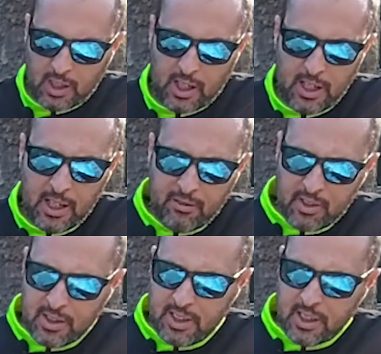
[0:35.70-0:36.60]
and
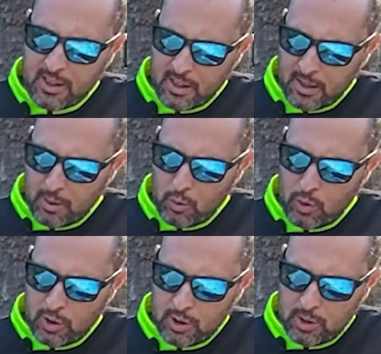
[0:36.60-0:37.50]
after that I
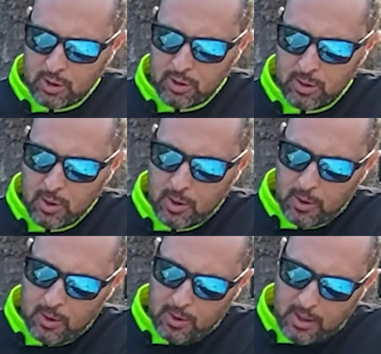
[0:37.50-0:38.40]
will
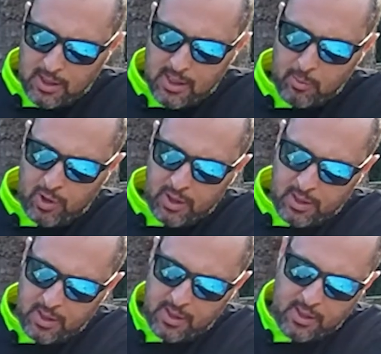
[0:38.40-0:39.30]
assemble
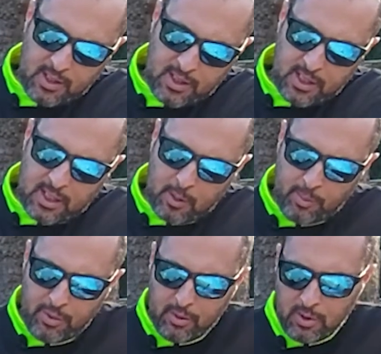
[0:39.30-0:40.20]
this setup
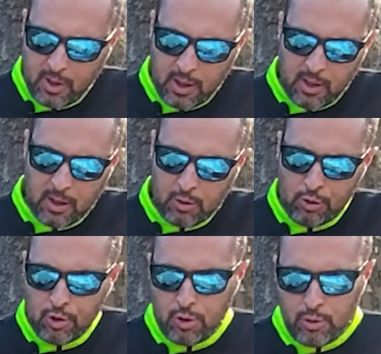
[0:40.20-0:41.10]
to
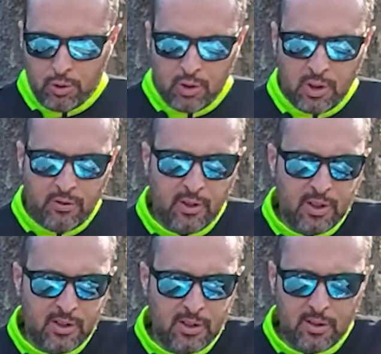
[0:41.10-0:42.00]
show you the
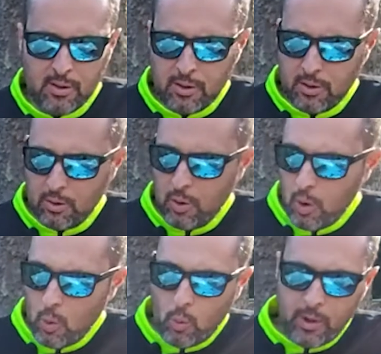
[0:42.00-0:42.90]
difference
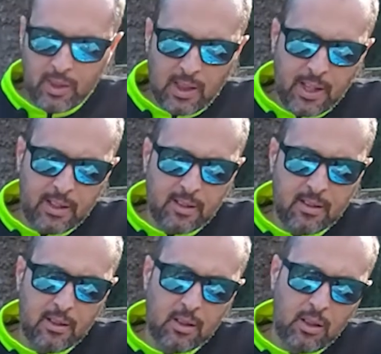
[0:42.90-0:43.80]
with
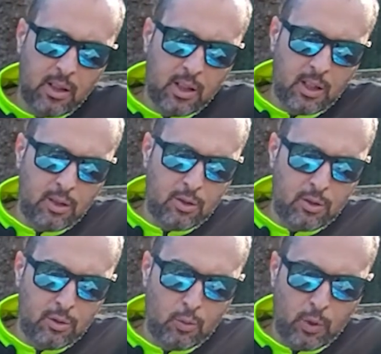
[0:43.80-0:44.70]
light
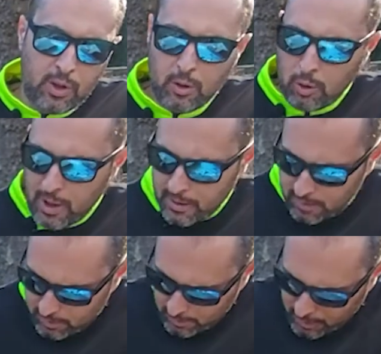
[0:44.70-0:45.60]
and with no
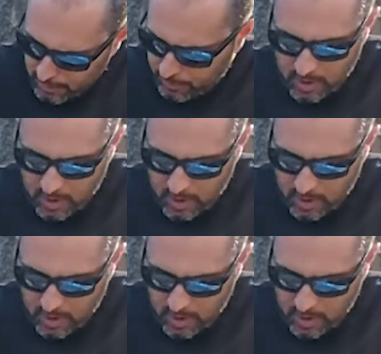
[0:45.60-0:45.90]
light. Okay,